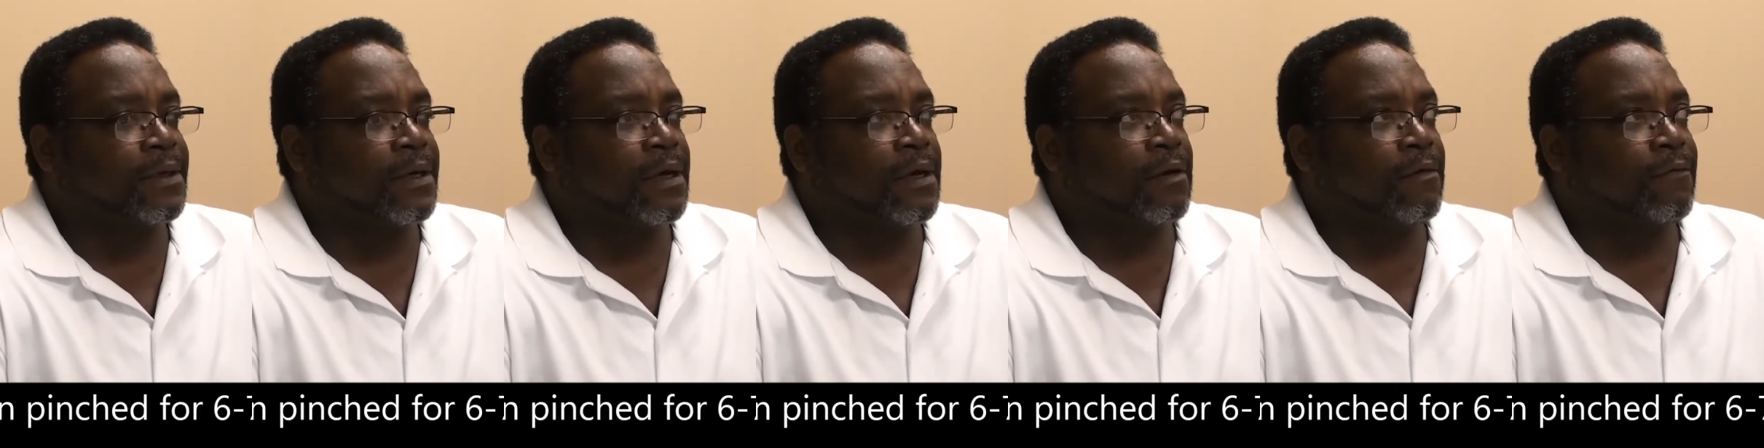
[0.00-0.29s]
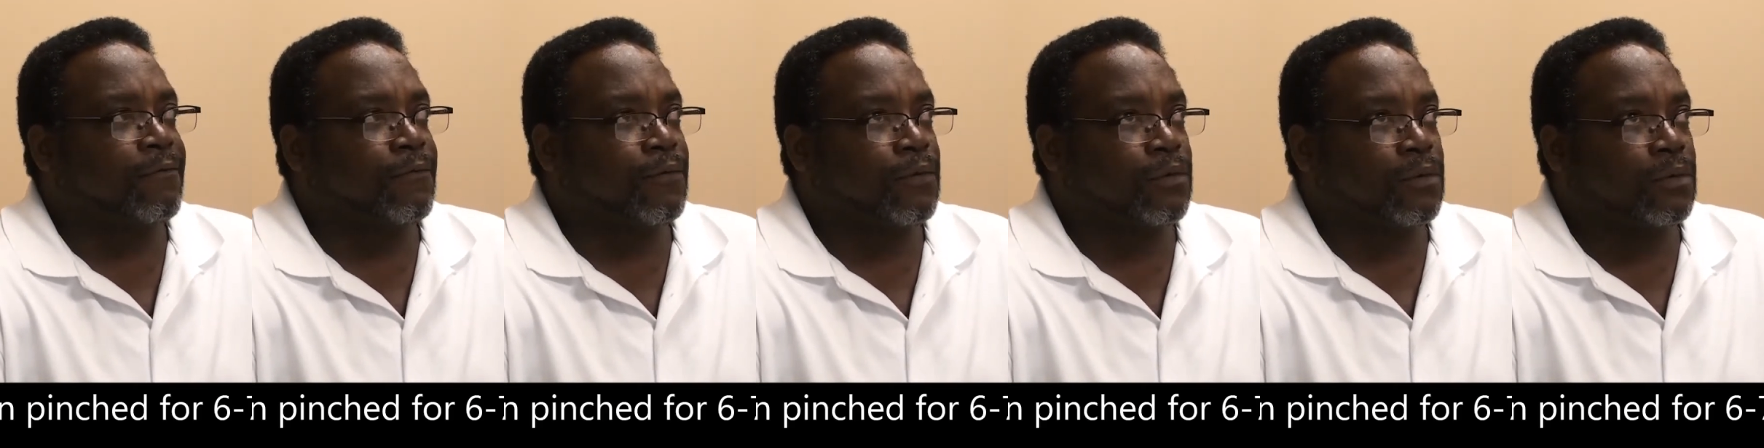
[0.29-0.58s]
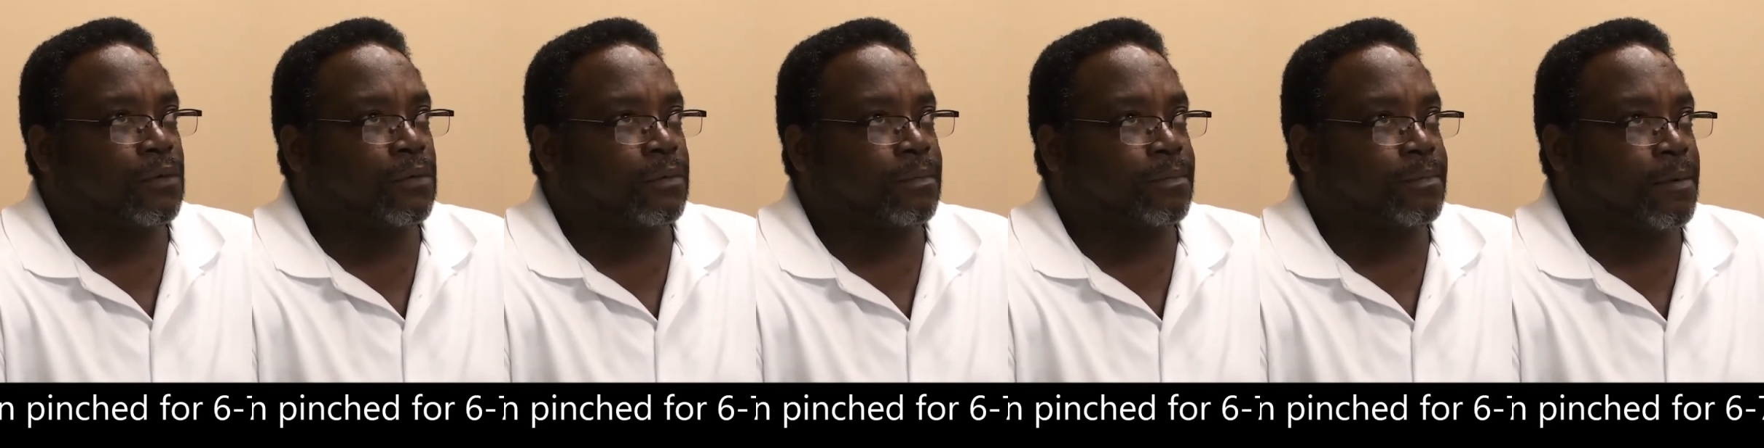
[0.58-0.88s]
now for
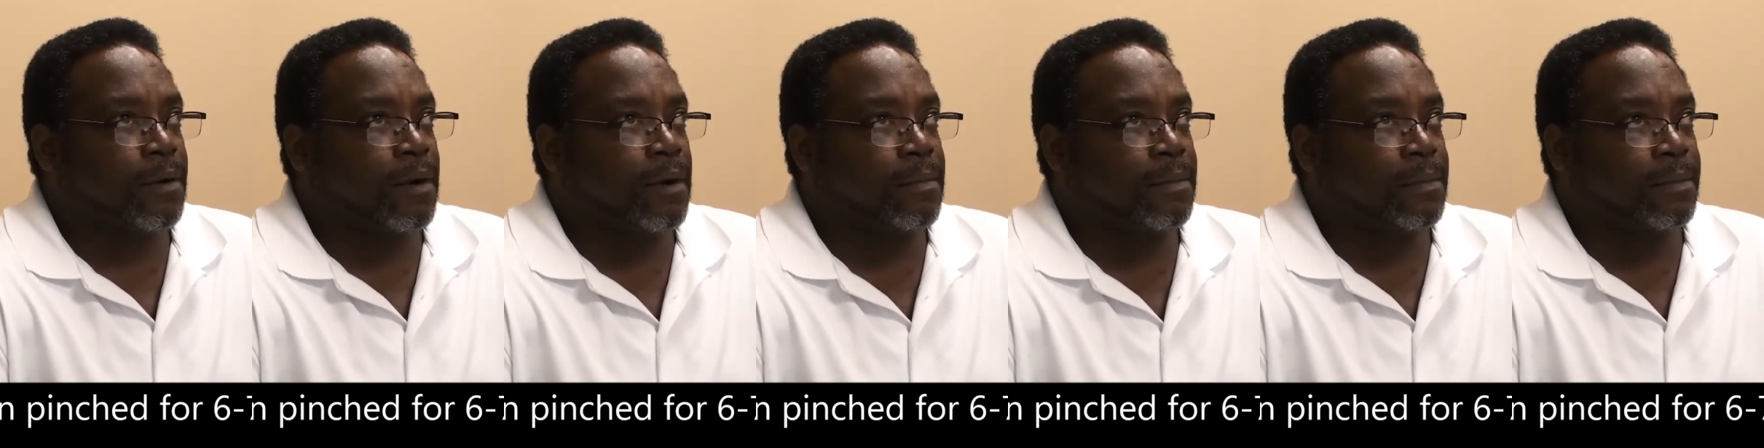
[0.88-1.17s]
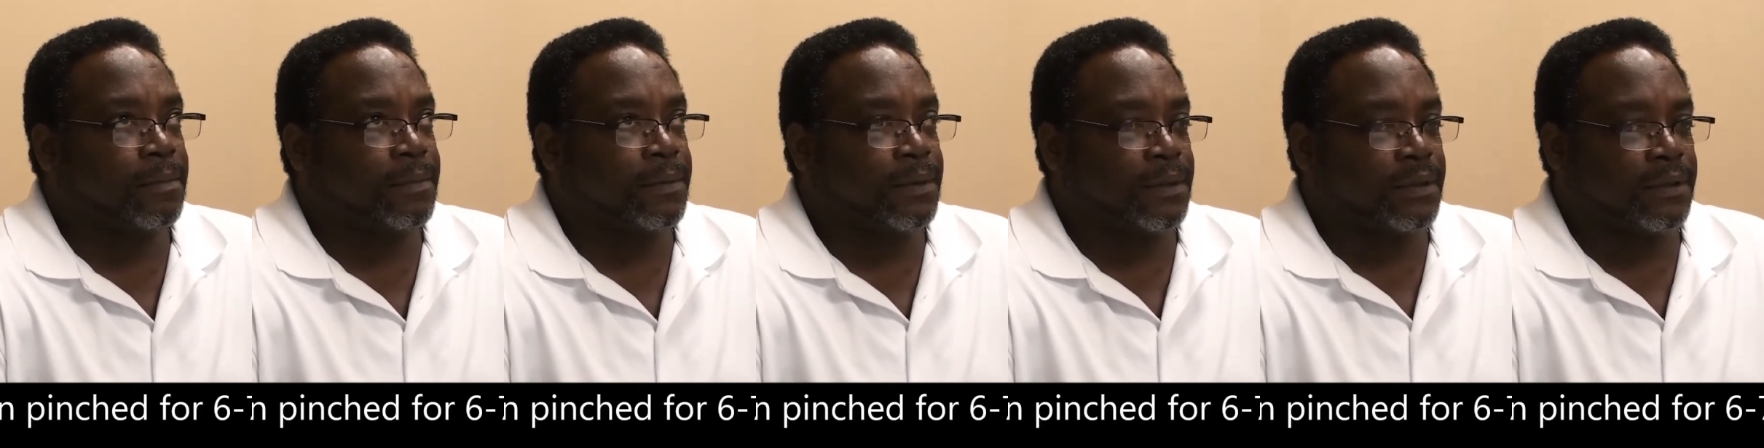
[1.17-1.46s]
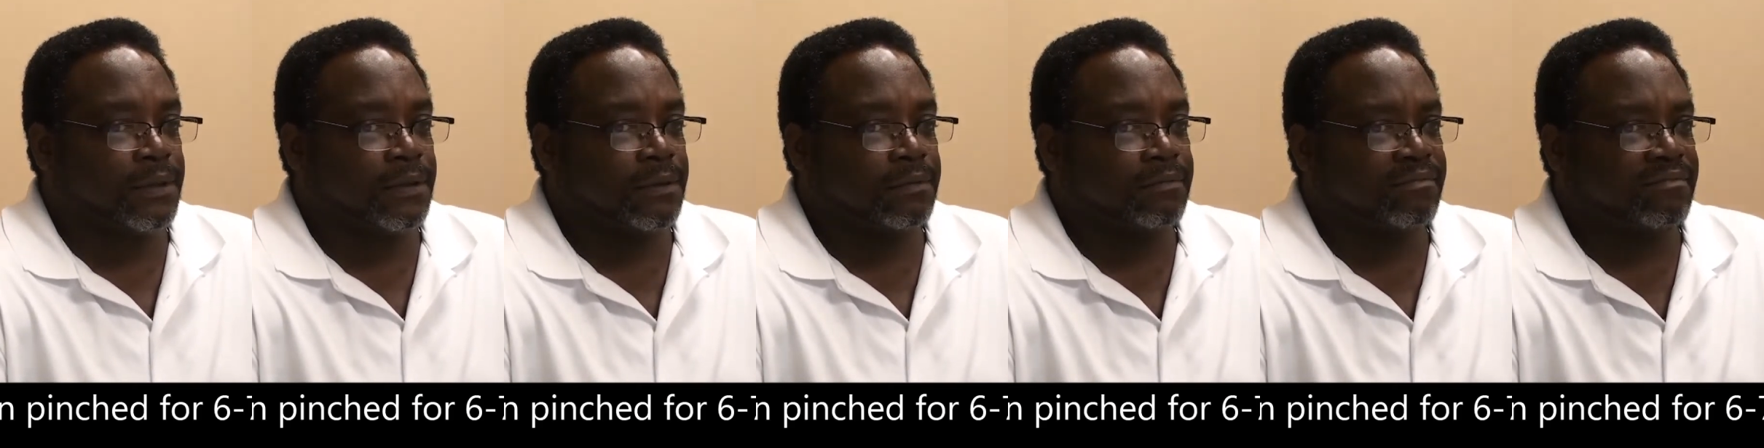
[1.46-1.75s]

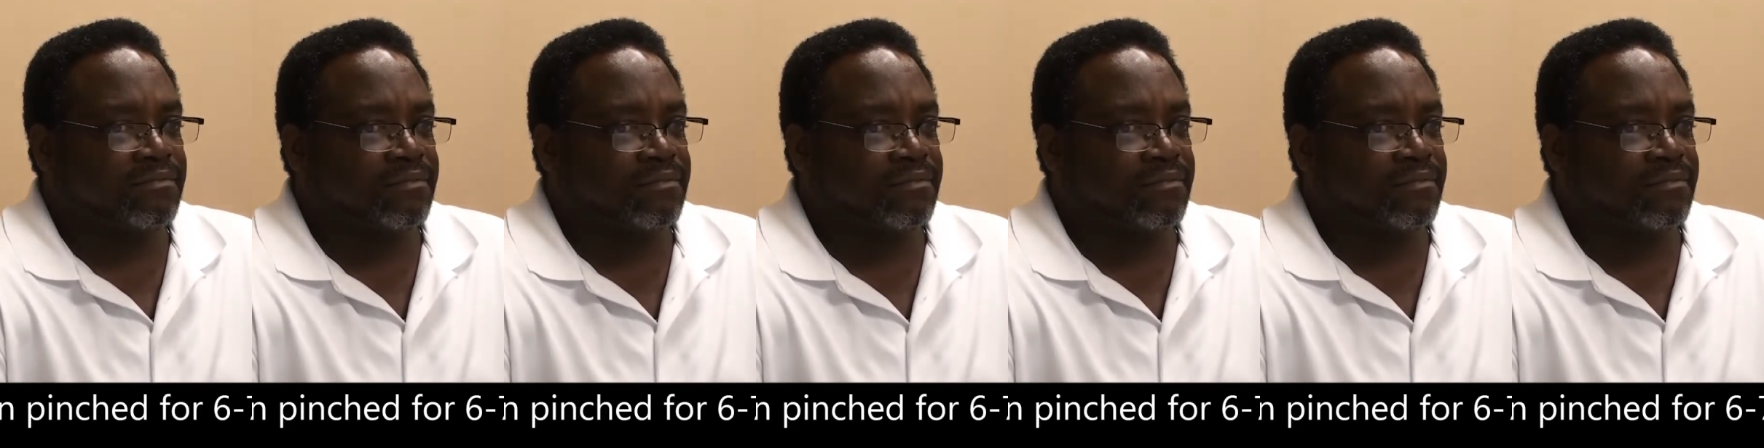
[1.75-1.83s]
probably